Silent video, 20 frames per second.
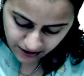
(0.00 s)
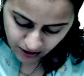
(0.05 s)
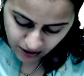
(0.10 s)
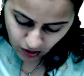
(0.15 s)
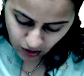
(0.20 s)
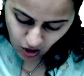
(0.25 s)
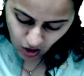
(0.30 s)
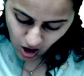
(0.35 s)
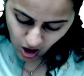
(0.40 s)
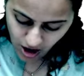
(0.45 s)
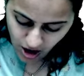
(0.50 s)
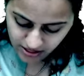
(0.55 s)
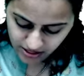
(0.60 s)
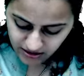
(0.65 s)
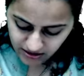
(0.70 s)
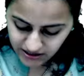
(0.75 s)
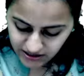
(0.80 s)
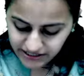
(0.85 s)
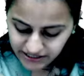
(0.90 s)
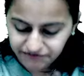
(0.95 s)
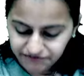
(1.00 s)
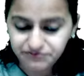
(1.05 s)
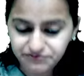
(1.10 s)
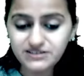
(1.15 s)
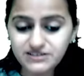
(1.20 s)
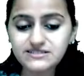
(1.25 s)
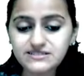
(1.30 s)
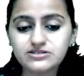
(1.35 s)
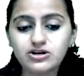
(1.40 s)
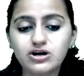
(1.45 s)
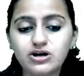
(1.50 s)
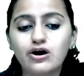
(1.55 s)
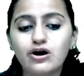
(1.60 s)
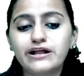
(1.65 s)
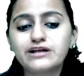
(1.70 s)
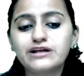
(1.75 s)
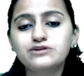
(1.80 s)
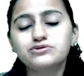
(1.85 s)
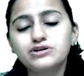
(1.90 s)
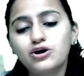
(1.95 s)
On 31st,
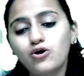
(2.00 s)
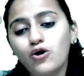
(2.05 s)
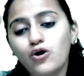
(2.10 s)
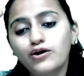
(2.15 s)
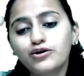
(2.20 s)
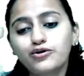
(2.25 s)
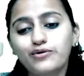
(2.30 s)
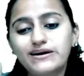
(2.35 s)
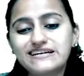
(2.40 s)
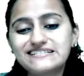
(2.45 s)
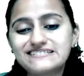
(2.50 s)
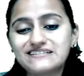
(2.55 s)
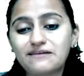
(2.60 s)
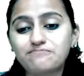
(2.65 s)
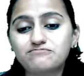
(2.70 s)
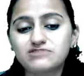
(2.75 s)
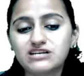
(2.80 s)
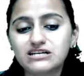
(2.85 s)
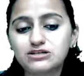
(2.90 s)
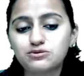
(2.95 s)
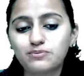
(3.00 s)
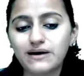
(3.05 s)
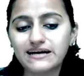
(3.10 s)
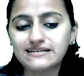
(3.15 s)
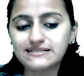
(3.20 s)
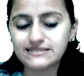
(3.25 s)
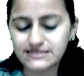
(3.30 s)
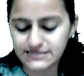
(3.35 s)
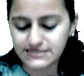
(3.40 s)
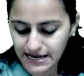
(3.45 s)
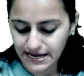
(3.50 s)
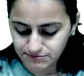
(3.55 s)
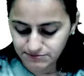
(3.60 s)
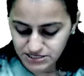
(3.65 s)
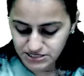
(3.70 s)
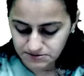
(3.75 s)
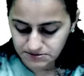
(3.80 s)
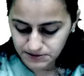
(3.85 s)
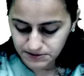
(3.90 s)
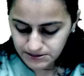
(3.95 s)
according to the ongoing subject-wise
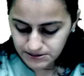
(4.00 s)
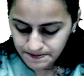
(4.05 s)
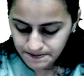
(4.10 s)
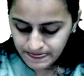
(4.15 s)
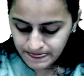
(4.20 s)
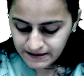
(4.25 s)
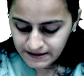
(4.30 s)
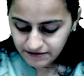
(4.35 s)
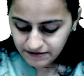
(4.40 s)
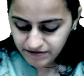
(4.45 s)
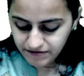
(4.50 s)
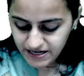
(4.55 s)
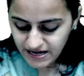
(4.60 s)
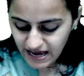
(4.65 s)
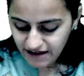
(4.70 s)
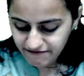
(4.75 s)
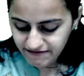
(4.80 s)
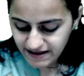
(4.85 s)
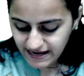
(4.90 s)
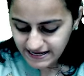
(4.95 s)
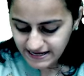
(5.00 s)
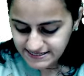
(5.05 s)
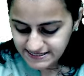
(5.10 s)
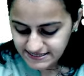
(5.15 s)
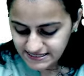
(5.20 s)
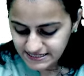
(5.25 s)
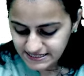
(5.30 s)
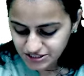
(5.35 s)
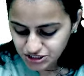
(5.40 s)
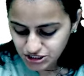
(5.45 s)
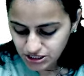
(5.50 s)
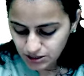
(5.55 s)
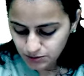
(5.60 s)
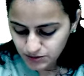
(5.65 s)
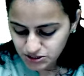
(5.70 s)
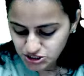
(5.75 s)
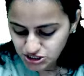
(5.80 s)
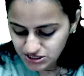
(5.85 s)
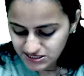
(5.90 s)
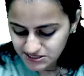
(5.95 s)
timetable, we have anesthesia,
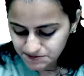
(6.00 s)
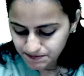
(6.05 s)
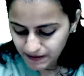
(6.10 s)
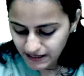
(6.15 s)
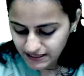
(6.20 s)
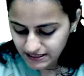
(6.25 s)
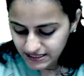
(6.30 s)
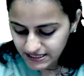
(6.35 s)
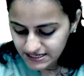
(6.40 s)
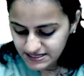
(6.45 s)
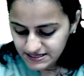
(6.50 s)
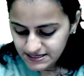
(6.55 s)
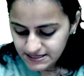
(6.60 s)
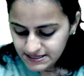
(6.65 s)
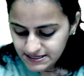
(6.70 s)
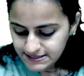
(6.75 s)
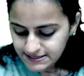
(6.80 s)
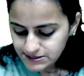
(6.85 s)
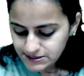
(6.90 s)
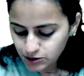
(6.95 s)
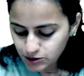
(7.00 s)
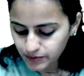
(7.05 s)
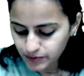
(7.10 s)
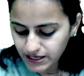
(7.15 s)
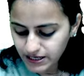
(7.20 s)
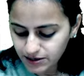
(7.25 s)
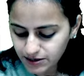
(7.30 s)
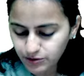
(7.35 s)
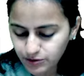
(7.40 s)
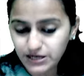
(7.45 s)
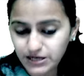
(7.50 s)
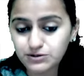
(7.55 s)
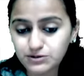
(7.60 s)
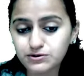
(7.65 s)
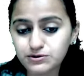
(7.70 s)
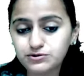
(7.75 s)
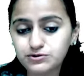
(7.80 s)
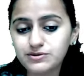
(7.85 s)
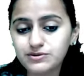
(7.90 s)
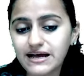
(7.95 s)
which is pending. So we are going to
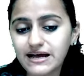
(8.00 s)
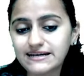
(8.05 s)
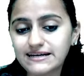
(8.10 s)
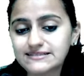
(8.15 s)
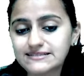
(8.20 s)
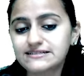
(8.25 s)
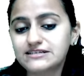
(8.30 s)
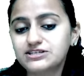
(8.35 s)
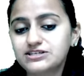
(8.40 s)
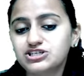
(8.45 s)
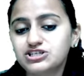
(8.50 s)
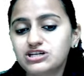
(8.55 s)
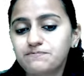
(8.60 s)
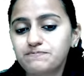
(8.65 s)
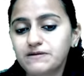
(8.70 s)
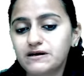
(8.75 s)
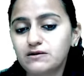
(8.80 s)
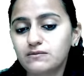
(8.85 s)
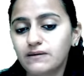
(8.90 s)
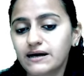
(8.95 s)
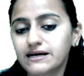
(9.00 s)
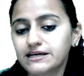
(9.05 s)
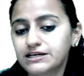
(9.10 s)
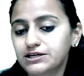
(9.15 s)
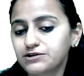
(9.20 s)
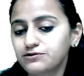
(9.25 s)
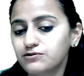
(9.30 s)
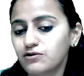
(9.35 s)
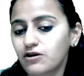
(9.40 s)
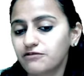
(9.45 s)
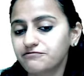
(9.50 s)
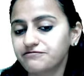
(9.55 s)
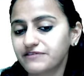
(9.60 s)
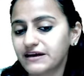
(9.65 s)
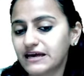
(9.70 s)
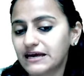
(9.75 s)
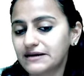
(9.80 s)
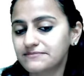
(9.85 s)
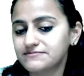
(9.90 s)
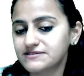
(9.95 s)
do anesthesia PYQ of
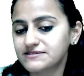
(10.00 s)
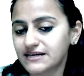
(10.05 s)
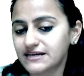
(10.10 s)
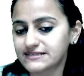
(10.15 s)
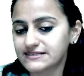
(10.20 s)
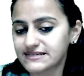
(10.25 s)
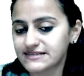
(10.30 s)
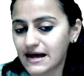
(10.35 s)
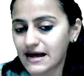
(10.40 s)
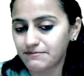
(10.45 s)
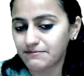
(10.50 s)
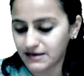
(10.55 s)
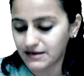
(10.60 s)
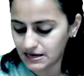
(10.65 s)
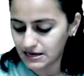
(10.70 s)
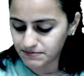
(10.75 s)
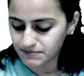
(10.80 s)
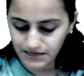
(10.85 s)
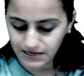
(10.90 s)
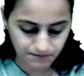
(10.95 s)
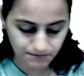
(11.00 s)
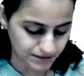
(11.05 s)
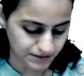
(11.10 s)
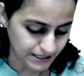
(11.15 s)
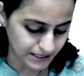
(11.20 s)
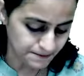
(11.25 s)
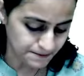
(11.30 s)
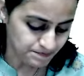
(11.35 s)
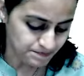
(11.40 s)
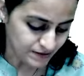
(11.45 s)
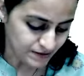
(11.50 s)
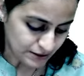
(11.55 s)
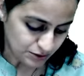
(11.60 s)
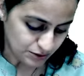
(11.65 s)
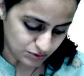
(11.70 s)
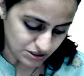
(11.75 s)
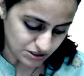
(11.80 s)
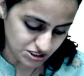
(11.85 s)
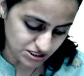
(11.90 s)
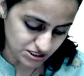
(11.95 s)
AIIMS exam KBMD,
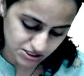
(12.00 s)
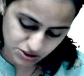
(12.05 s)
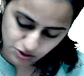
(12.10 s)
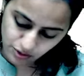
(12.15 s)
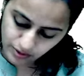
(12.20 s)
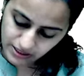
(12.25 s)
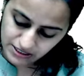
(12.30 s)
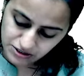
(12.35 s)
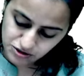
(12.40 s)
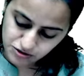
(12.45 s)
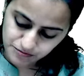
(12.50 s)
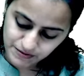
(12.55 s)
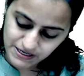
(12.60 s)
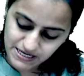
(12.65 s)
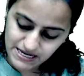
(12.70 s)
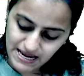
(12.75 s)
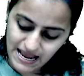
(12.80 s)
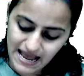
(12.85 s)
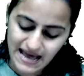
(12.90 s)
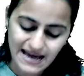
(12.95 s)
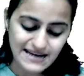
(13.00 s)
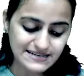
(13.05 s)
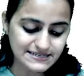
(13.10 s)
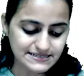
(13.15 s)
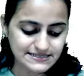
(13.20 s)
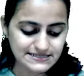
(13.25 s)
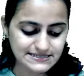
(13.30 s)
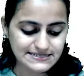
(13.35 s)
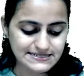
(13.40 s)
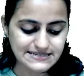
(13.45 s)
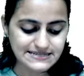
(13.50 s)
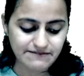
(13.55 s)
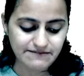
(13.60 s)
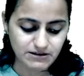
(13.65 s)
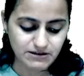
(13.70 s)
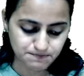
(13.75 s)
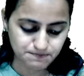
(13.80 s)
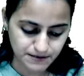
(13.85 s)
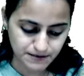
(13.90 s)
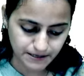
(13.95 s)
which is going to be at 7
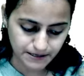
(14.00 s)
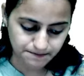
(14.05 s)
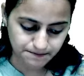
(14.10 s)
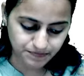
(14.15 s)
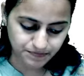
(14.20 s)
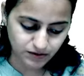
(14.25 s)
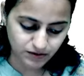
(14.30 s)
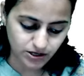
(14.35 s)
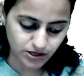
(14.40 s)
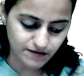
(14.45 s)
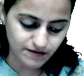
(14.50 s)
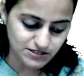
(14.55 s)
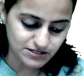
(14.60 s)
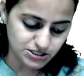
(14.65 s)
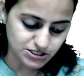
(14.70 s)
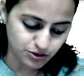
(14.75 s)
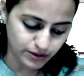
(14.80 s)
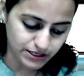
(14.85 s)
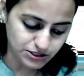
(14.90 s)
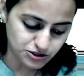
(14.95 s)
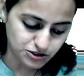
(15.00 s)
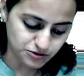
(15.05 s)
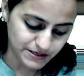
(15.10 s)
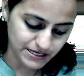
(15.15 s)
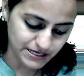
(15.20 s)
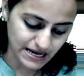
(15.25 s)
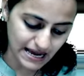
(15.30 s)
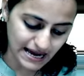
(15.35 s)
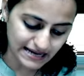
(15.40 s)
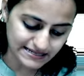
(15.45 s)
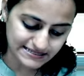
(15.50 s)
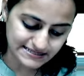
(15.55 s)
p.m. Okay, which is going to be at